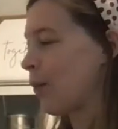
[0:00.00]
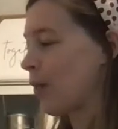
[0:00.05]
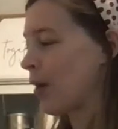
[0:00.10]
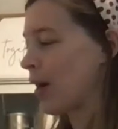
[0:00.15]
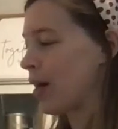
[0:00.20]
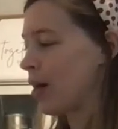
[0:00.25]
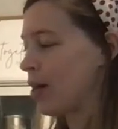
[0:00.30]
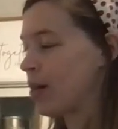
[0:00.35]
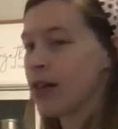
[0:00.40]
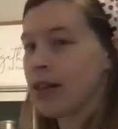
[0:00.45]

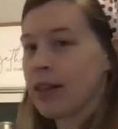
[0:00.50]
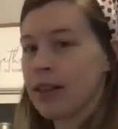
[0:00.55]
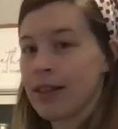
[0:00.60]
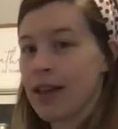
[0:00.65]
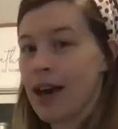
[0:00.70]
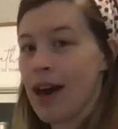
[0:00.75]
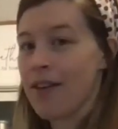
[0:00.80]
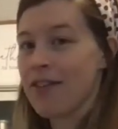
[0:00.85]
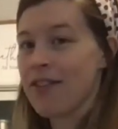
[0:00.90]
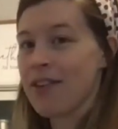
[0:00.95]
will.
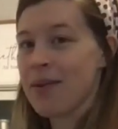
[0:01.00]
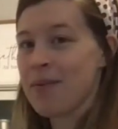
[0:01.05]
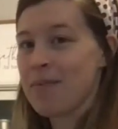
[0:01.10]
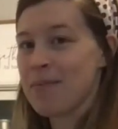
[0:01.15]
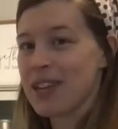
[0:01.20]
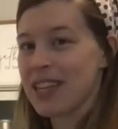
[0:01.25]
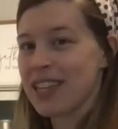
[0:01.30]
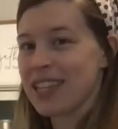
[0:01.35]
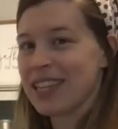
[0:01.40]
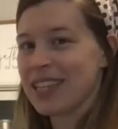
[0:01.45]
Love,
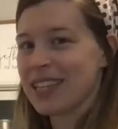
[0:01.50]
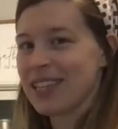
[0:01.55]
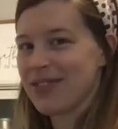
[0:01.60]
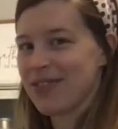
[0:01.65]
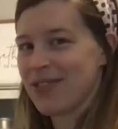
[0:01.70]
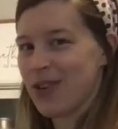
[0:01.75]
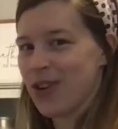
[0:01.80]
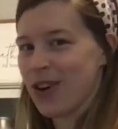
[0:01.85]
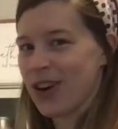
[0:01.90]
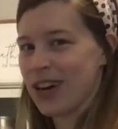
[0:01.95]
Mrs.
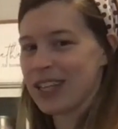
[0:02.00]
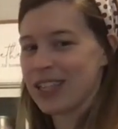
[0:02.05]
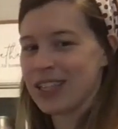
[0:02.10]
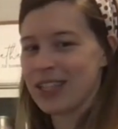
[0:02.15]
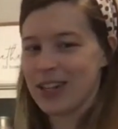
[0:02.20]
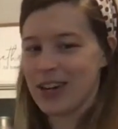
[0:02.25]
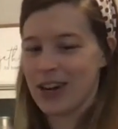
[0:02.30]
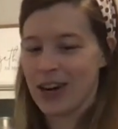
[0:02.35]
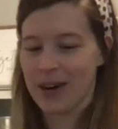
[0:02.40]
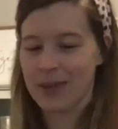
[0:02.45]

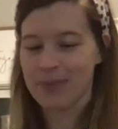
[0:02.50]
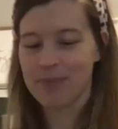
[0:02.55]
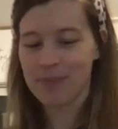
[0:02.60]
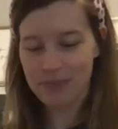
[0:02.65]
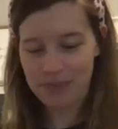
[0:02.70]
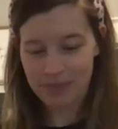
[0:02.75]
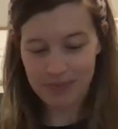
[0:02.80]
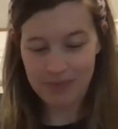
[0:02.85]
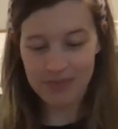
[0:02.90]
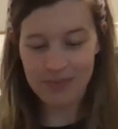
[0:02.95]
Forrester.
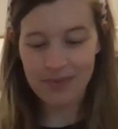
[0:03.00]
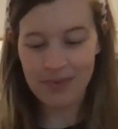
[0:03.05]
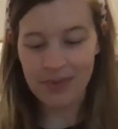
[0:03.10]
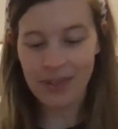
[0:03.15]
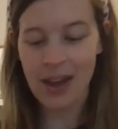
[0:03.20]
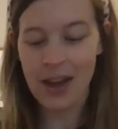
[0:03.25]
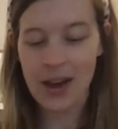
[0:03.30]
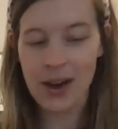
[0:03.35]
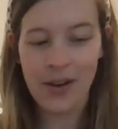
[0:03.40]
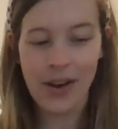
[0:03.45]

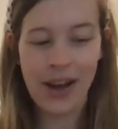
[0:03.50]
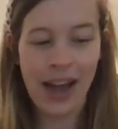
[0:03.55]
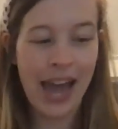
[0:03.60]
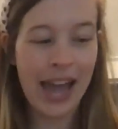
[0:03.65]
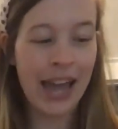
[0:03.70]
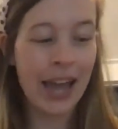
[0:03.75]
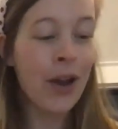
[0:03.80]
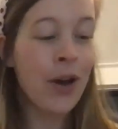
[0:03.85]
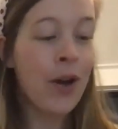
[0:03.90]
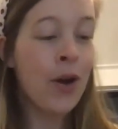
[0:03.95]

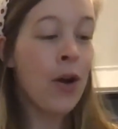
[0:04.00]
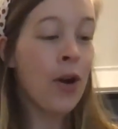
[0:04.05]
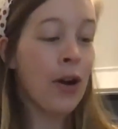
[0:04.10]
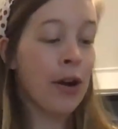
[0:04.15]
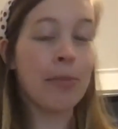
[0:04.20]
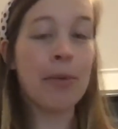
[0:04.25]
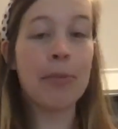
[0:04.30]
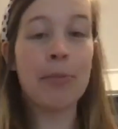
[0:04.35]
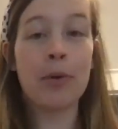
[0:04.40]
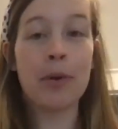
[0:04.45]
Okay,
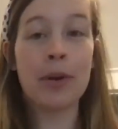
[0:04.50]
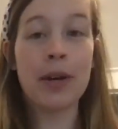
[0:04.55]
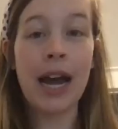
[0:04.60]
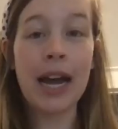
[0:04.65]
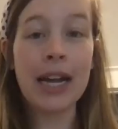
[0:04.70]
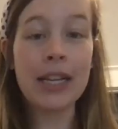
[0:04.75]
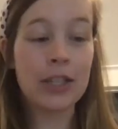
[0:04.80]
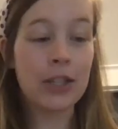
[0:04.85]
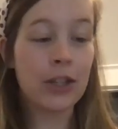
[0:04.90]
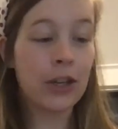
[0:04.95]
remember we're
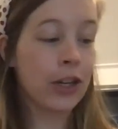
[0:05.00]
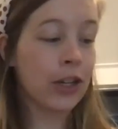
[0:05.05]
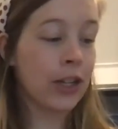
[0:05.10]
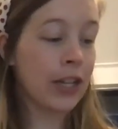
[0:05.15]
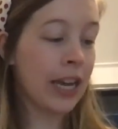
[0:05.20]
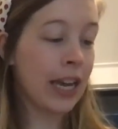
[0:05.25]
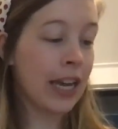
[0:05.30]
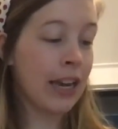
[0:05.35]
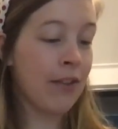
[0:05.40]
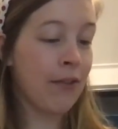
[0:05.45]
not
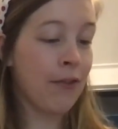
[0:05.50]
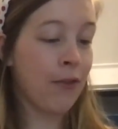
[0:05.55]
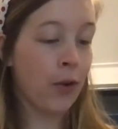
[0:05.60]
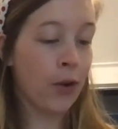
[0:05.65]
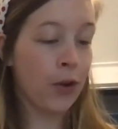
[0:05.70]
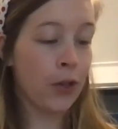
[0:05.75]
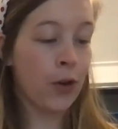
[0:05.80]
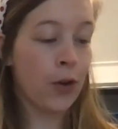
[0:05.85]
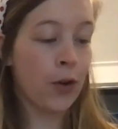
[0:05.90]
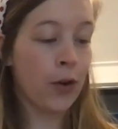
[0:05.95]
circling any
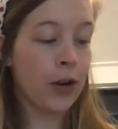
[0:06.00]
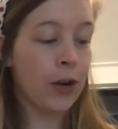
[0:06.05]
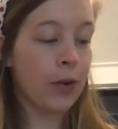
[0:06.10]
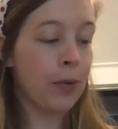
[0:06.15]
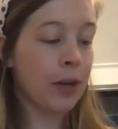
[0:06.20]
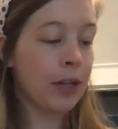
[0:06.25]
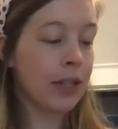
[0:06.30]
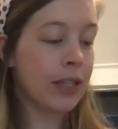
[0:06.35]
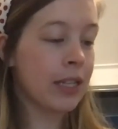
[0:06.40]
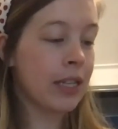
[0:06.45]
fourth quarter
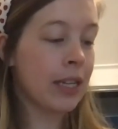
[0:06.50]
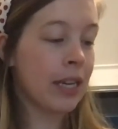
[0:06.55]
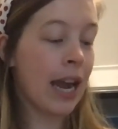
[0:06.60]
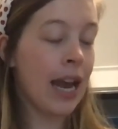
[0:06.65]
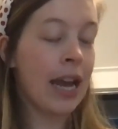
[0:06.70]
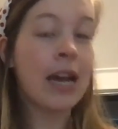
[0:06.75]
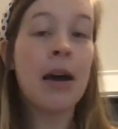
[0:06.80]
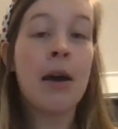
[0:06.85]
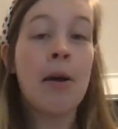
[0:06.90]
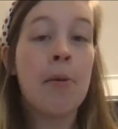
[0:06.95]
words
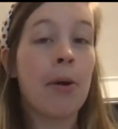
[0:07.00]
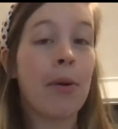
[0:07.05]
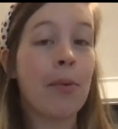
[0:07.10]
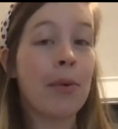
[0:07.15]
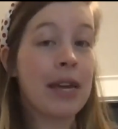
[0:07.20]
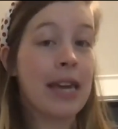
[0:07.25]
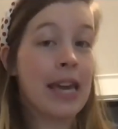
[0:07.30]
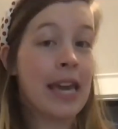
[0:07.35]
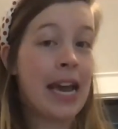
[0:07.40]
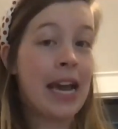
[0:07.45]
today, but
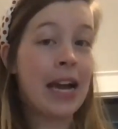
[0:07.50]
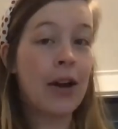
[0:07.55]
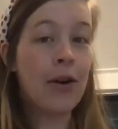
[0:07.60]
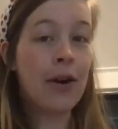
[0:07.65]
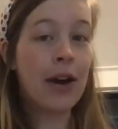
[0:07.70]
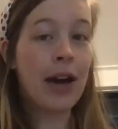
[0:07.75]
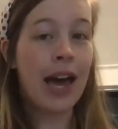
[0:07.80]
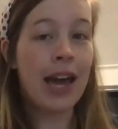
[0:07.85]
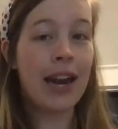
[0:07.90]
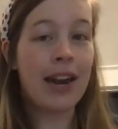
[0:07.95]
we can go
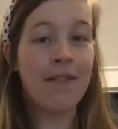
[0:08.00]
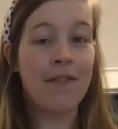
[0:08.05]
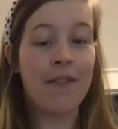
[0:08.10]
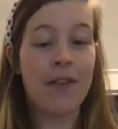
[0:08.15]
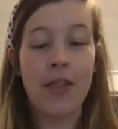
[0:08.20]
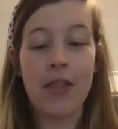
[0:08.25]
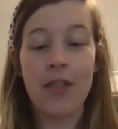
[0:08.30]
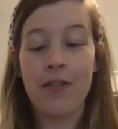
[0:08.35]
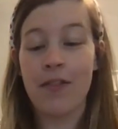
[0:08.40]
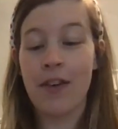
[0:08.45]
ahead and
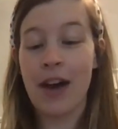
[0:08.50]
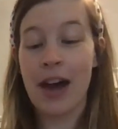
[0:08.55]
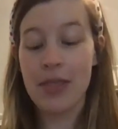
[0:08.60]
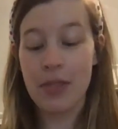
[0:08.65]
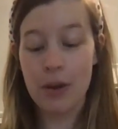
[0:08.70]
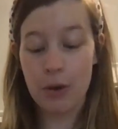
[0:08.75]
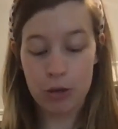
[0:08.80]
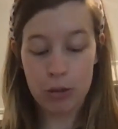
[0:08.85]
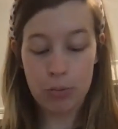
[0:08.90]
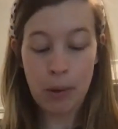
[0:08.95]
find
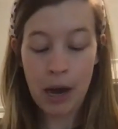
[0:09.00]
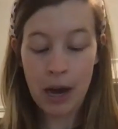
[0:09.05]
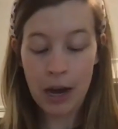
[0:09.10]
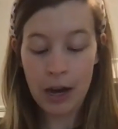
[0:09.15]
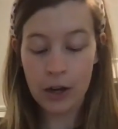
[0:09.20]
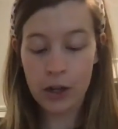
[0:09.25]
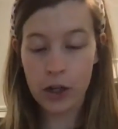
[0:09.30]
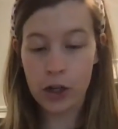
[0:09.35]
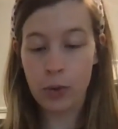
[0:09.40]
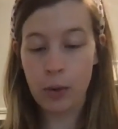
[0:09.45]
those
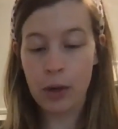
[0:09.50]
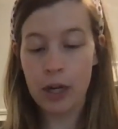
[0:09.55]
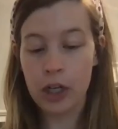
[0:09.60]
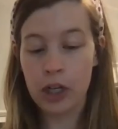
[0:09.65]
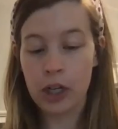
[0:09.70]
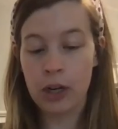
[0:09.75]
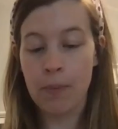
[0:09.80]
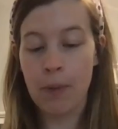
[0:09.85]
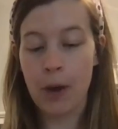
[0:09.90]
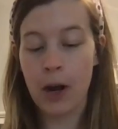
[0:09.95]

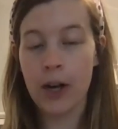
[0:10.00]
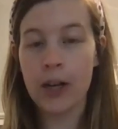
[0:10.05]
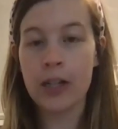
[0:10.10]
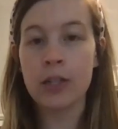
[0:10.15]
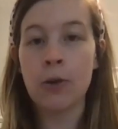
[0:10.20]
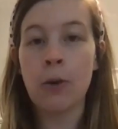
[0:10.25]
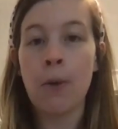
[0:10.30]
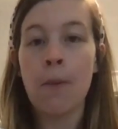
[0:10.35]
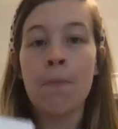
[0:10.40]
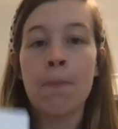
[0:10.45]
punctuation
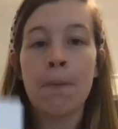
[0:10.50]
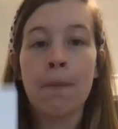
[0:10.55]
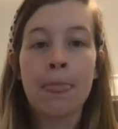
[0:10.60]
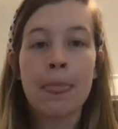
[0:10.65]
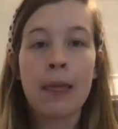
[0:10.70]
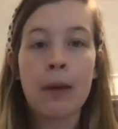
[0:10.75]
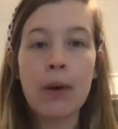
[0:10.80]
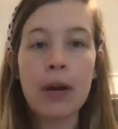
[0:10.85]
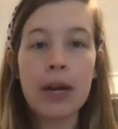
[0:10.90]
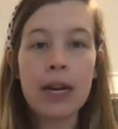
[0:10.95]
marks.
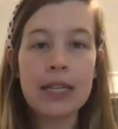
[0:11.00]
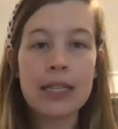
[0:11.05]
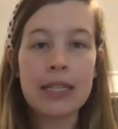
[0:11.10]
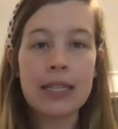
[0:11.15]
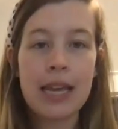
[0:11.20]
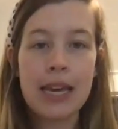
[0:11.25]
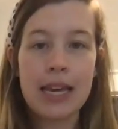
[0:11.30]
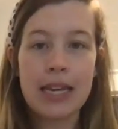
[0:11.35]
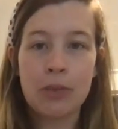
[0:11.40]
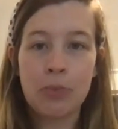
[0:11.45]
What is
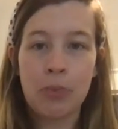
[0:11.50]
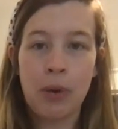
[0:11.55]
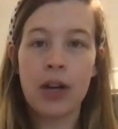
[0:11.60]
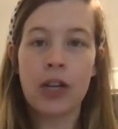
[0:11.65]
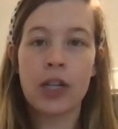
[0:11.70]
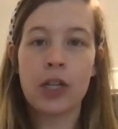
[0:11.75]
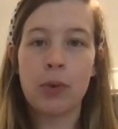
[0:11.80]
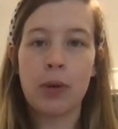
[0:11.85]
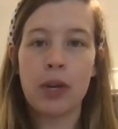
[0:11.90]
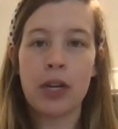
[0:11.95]
this
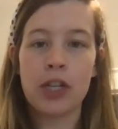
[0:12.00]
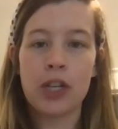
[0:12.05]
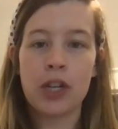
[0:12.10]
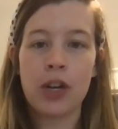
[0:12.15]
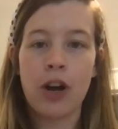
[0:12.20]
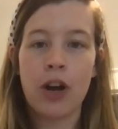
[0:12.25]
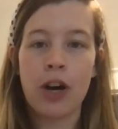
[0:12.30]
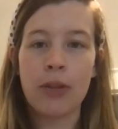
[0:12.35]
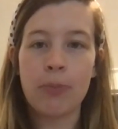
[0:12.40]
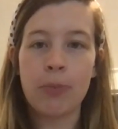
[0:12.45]
punctuation
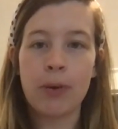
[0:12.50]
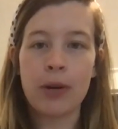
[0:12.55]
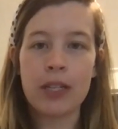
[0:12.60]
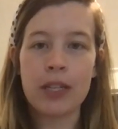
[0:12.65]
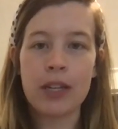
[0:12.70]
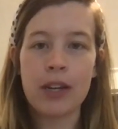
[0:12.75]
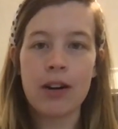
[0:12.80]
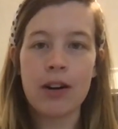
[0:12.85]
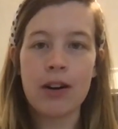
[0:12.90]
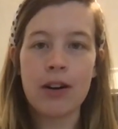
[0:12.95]
called, boys
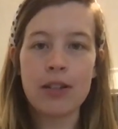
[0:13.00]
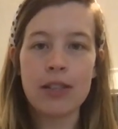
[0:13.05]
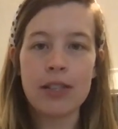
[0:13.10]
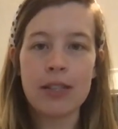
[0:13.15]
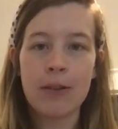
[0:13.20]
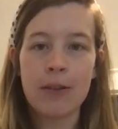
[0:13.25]
and girls?